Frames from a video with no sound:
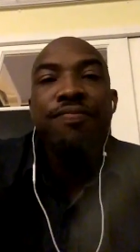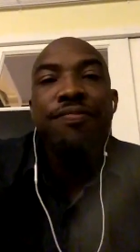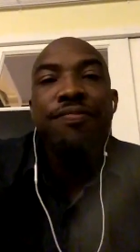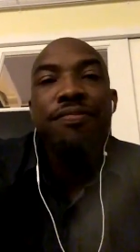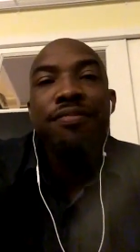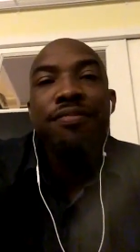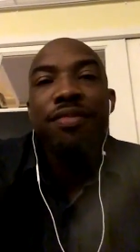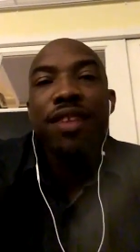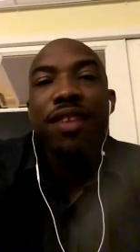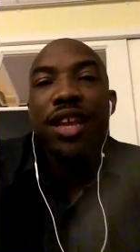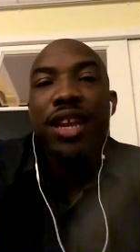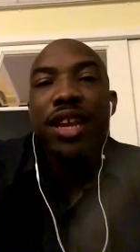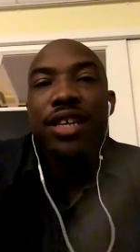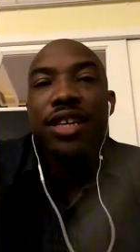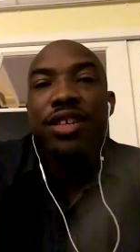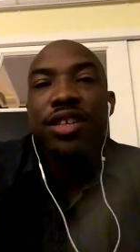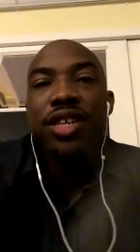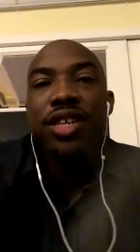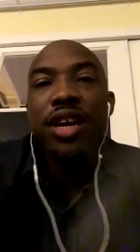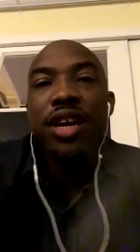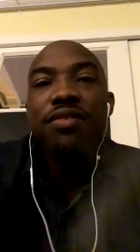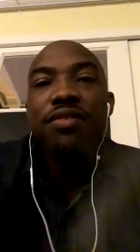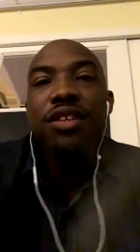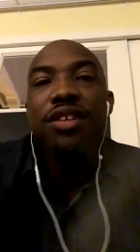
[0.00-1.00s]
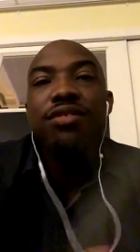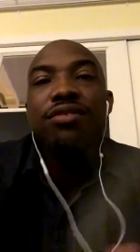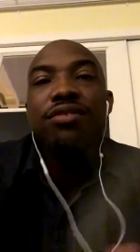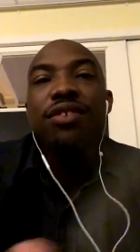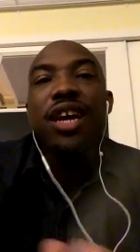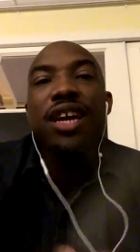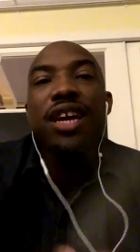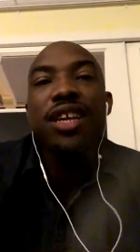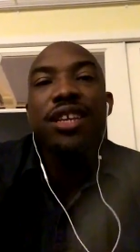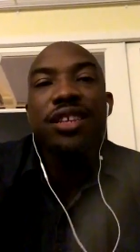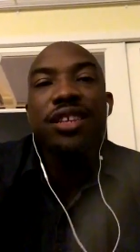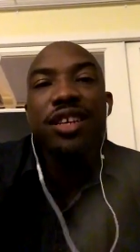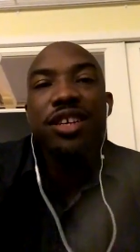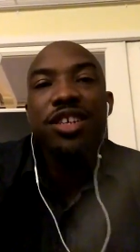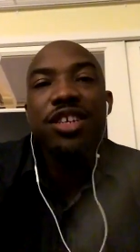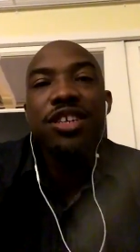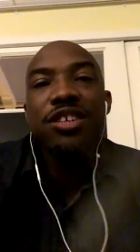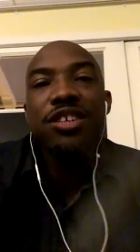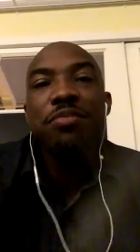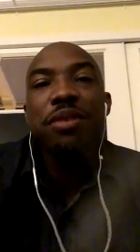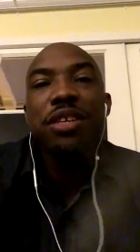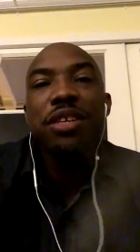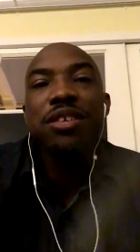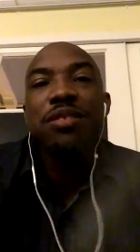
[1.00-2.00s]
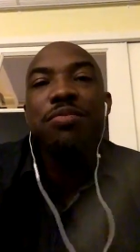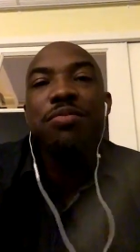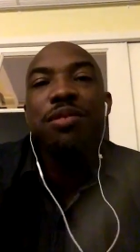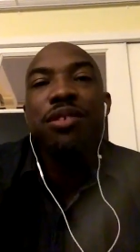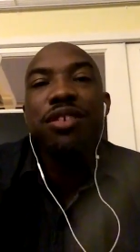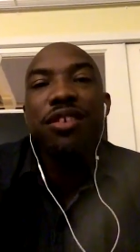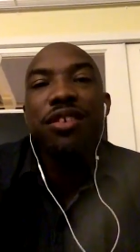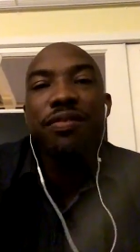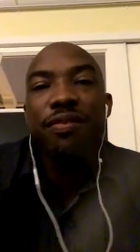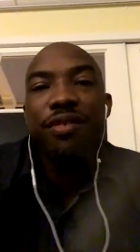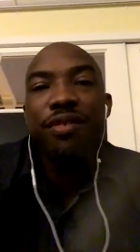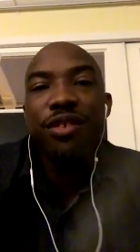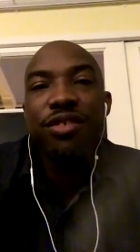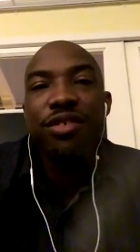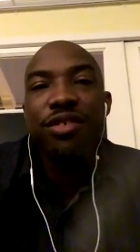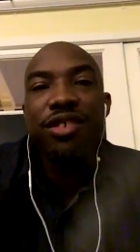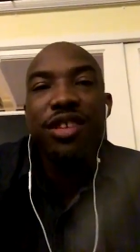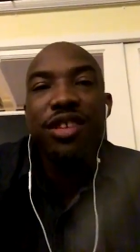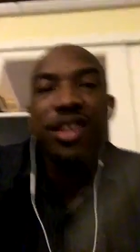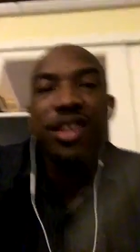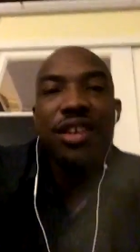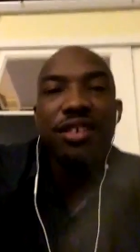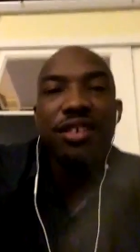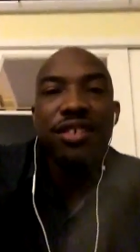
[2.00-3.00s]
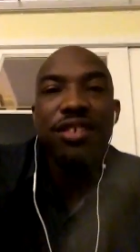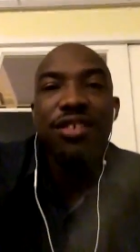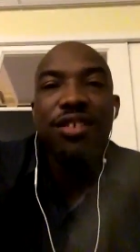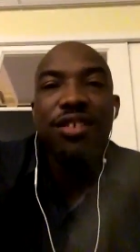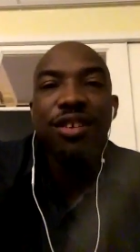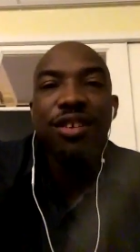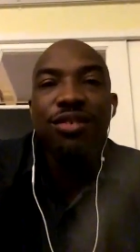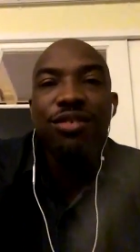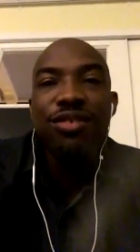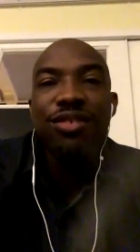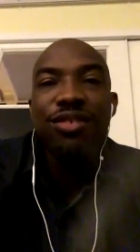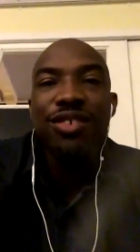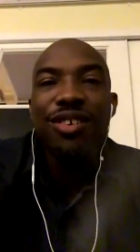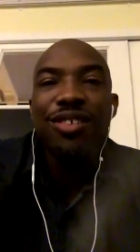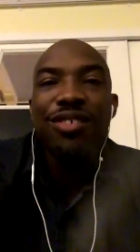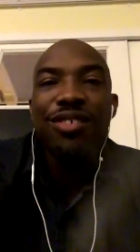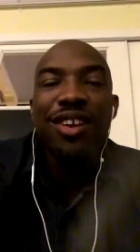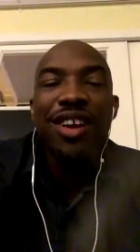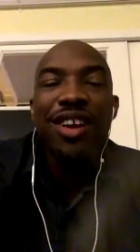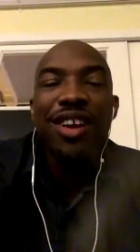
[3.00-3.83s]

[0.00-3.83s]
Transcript: and that's chefs that created dishes based upon their first sneaker. So I'm